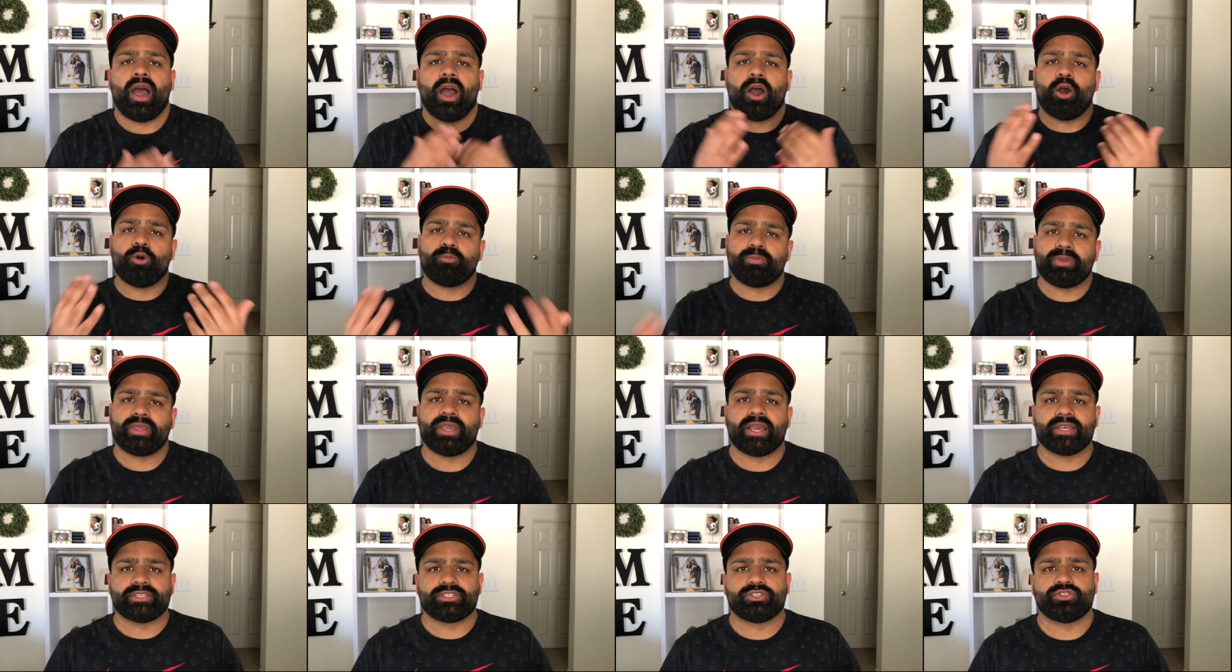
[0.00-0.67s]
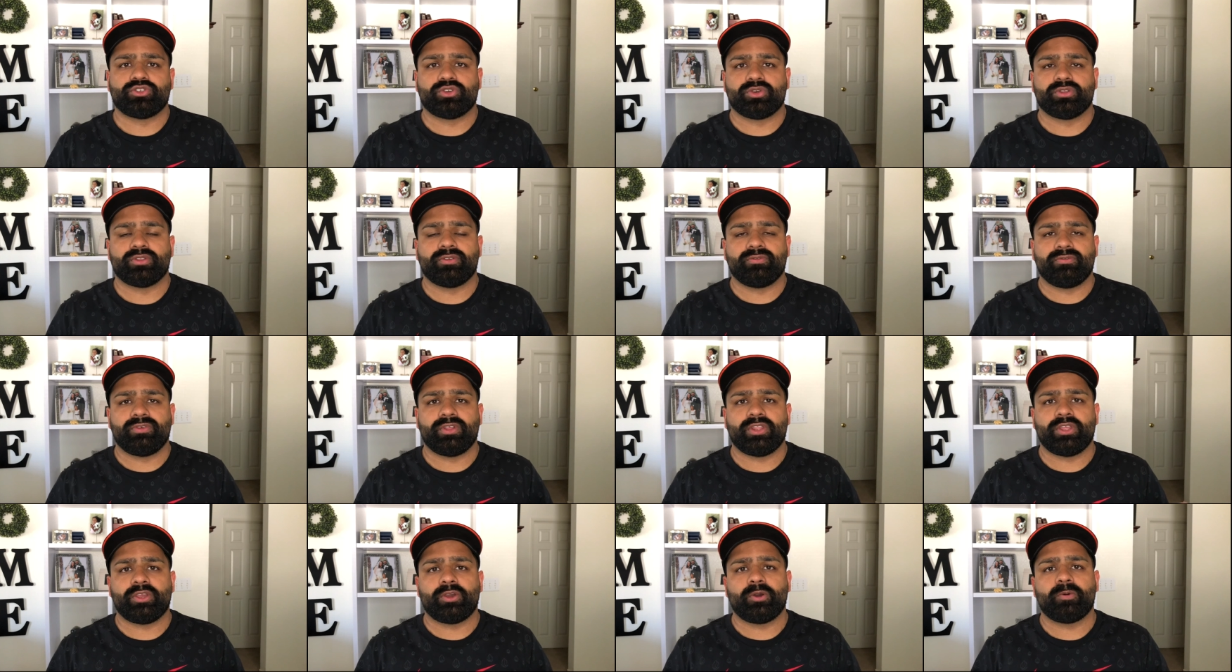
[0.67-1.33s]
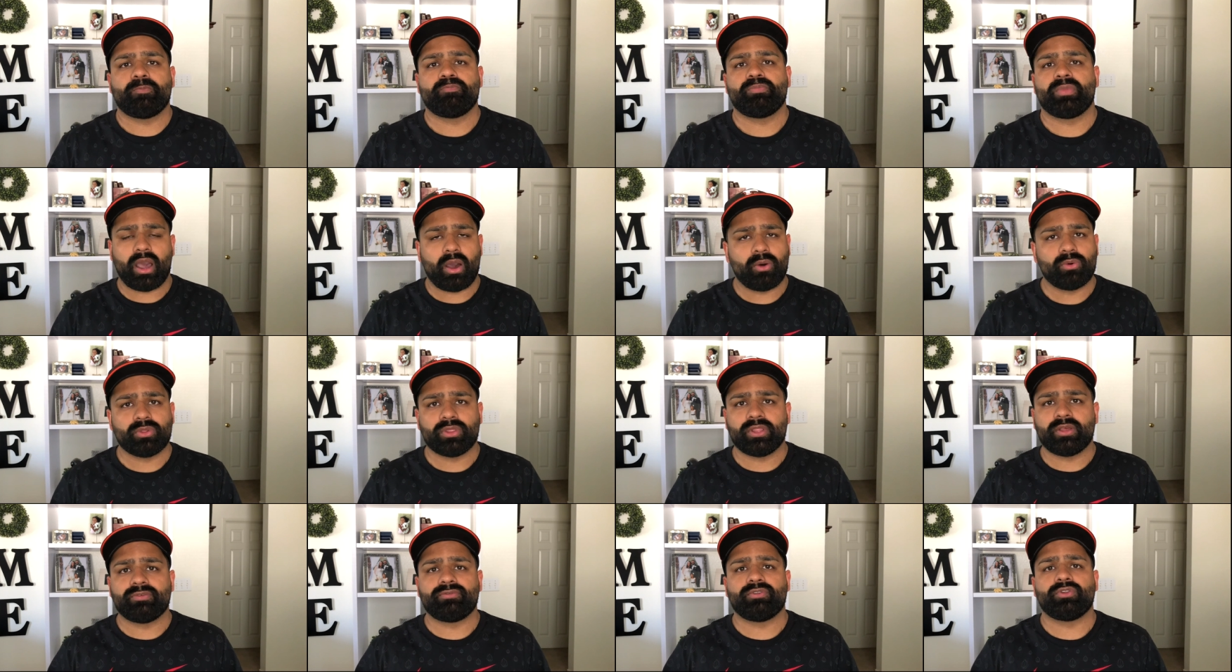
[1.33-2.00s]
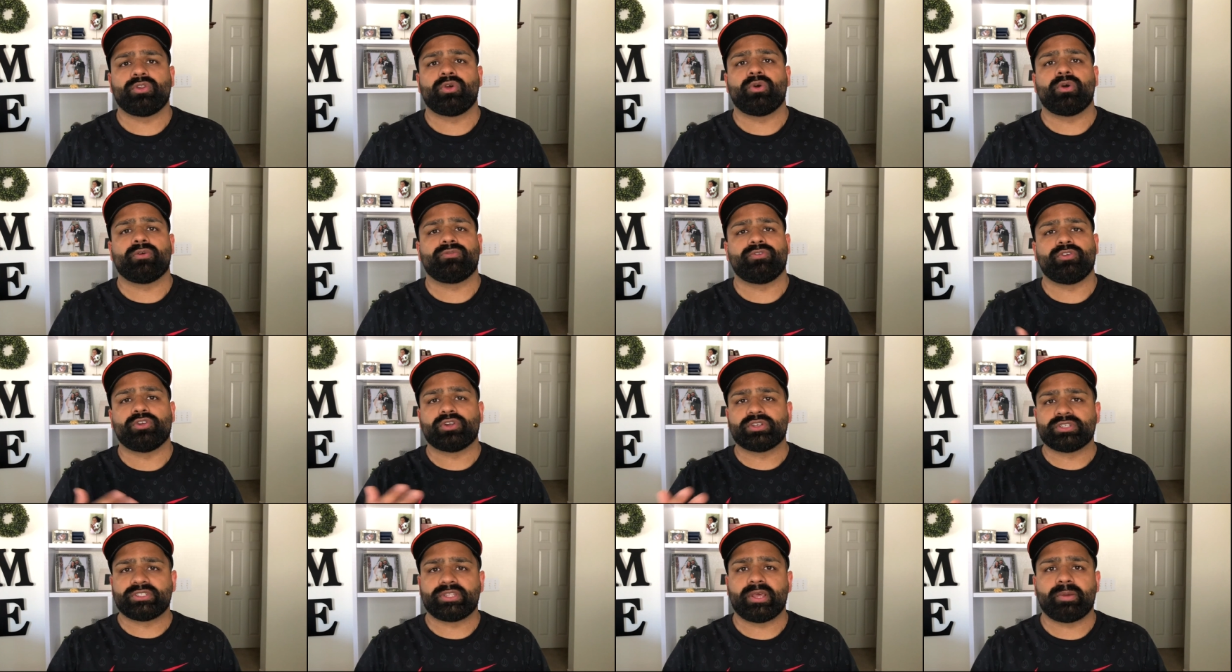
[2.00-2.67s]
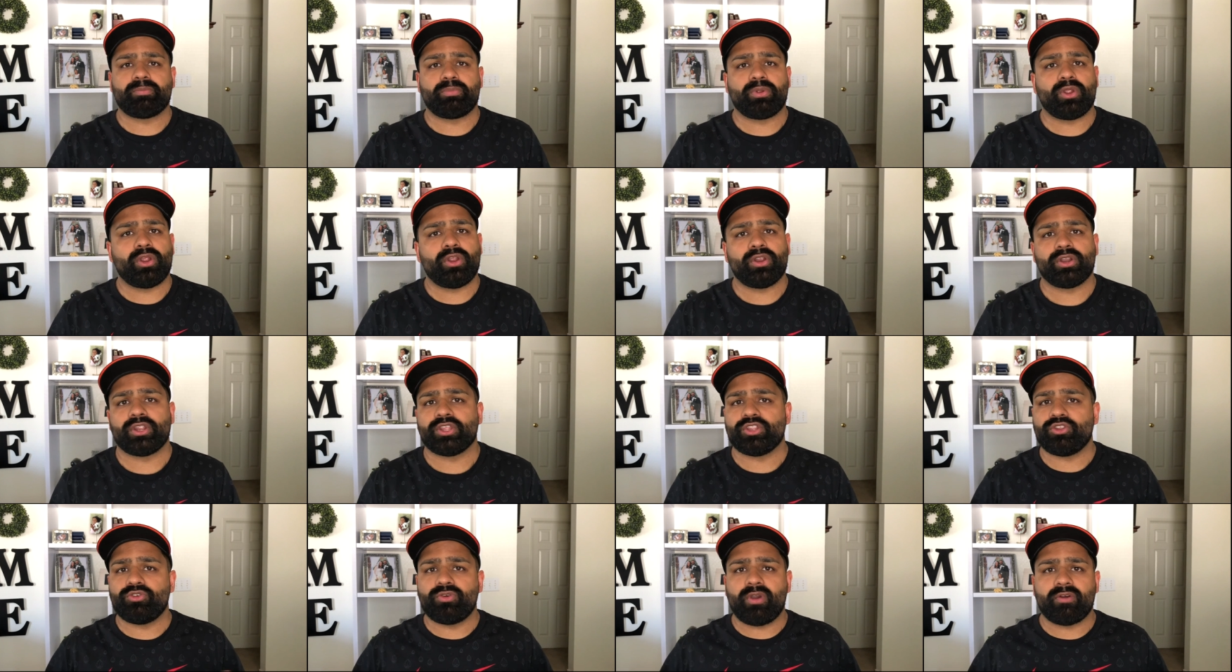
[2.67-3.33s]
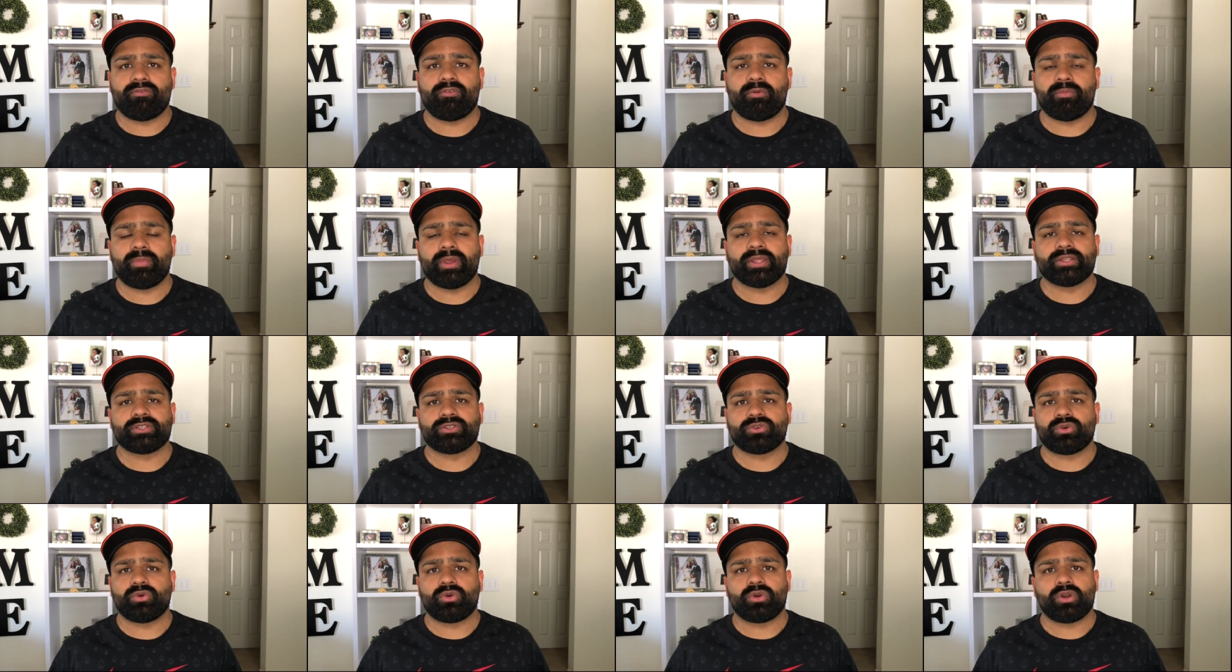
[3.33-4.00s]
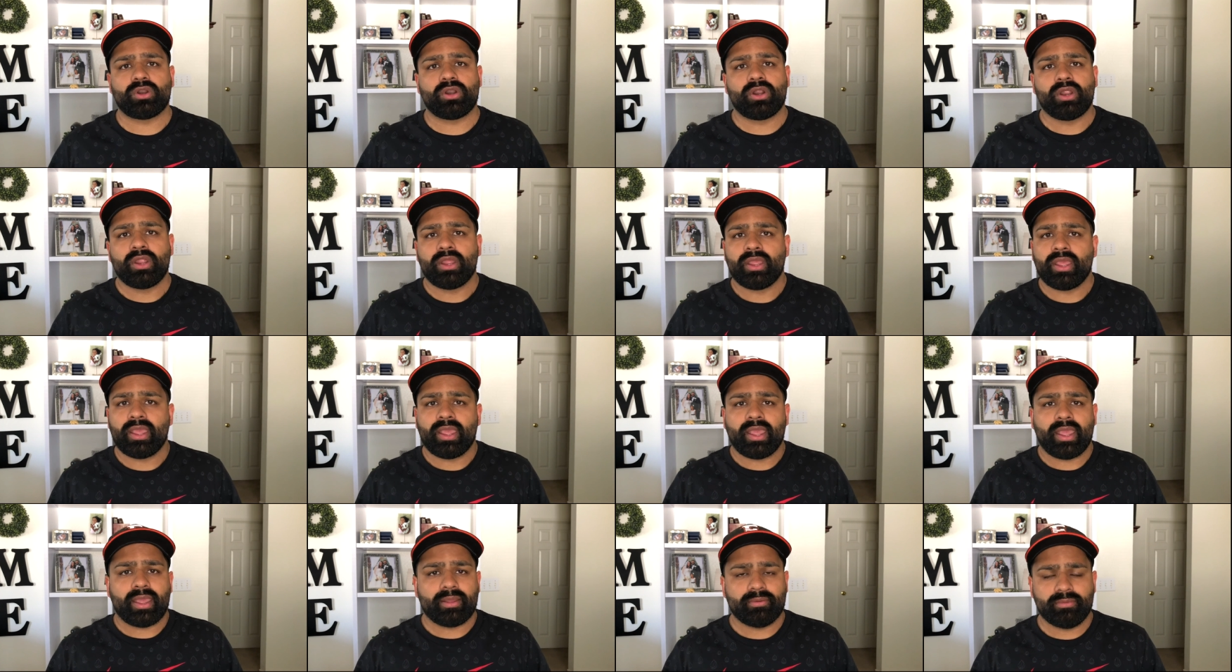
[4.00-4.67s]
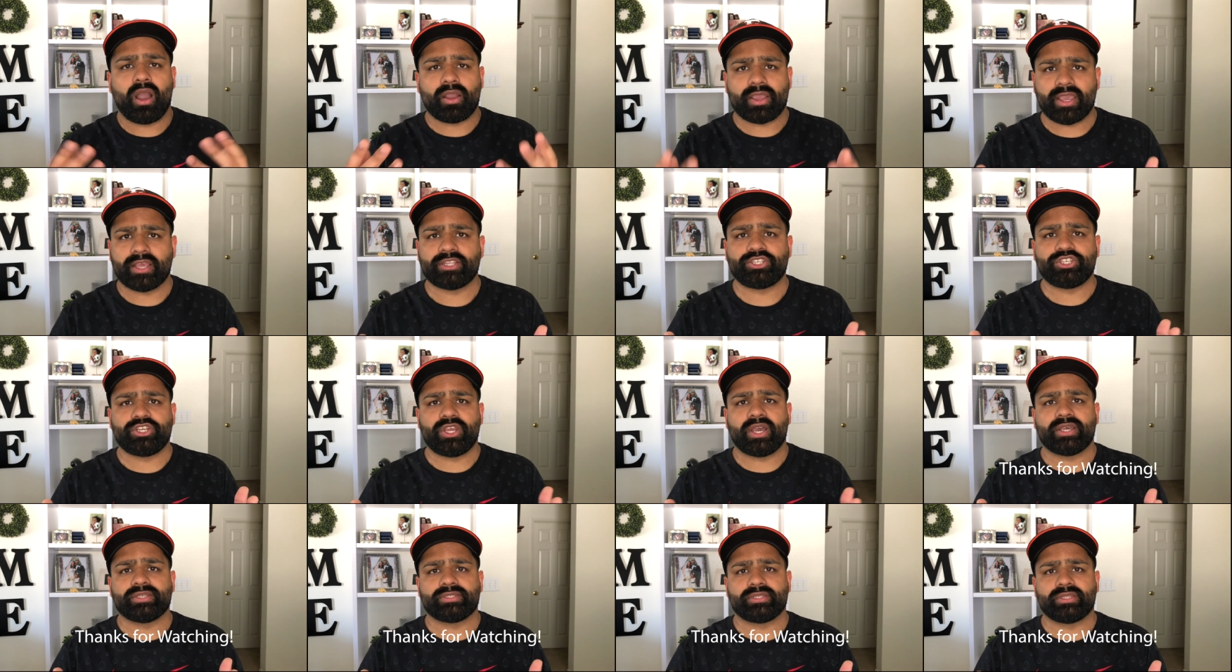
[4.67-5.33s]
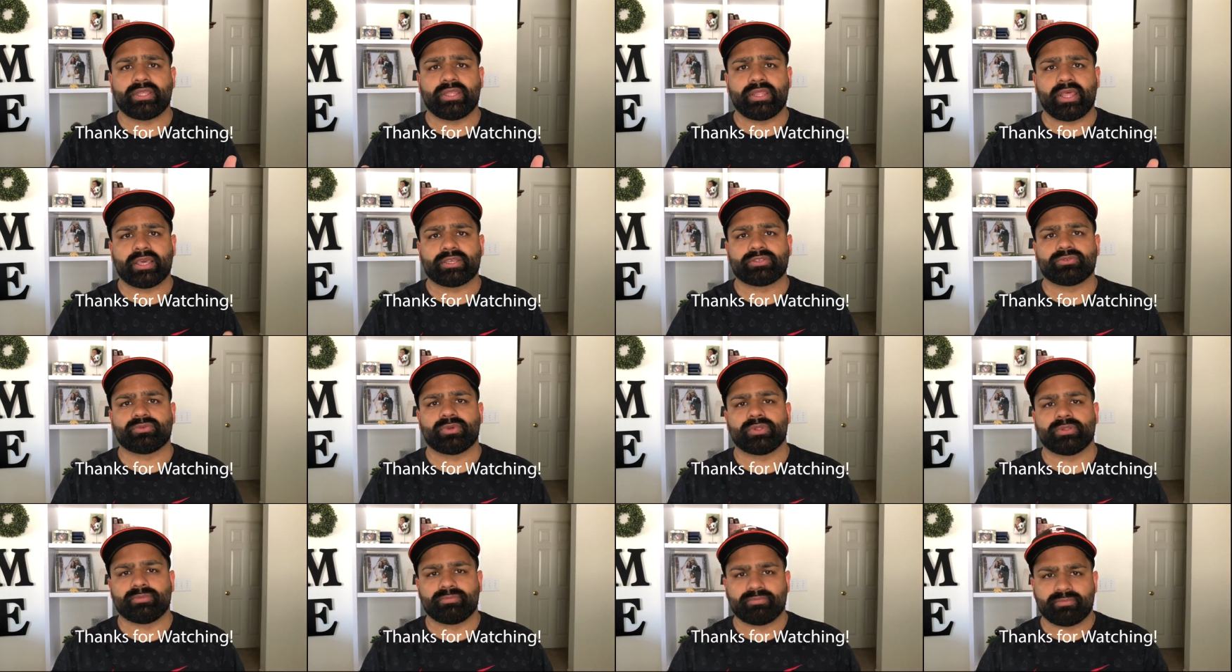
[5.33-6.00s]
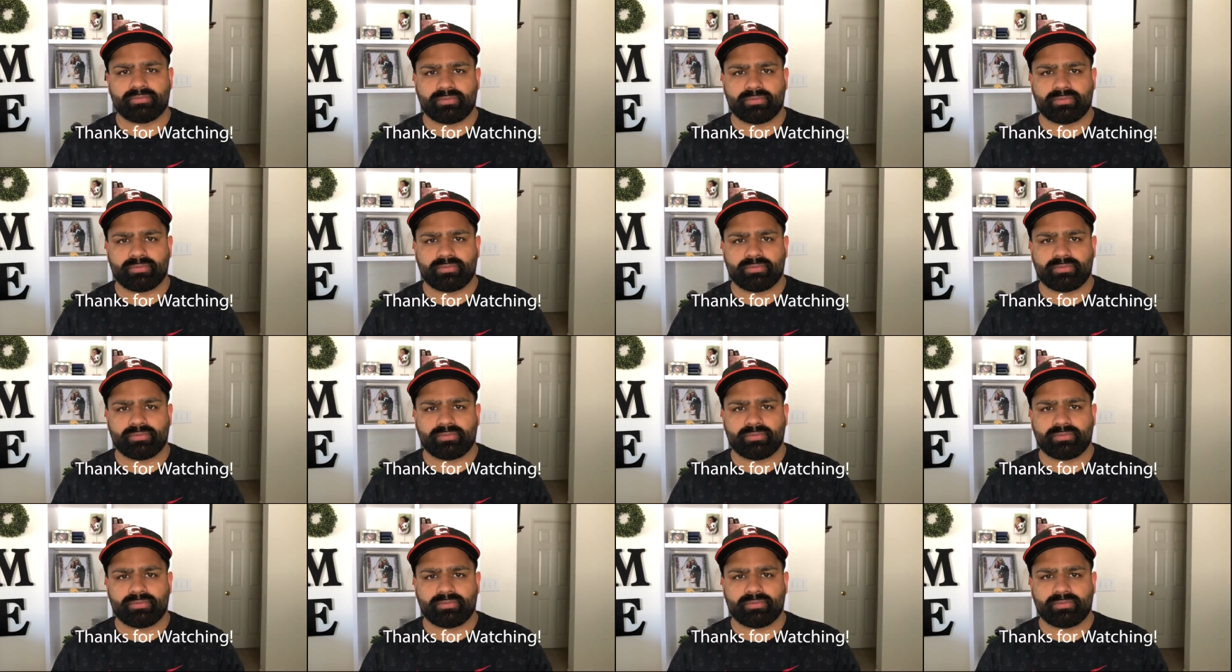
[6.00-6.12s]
I hope you guys enjoyed the video. I would love to know if you're a step parent and you have a mentor. I'll catch you guys in the next one.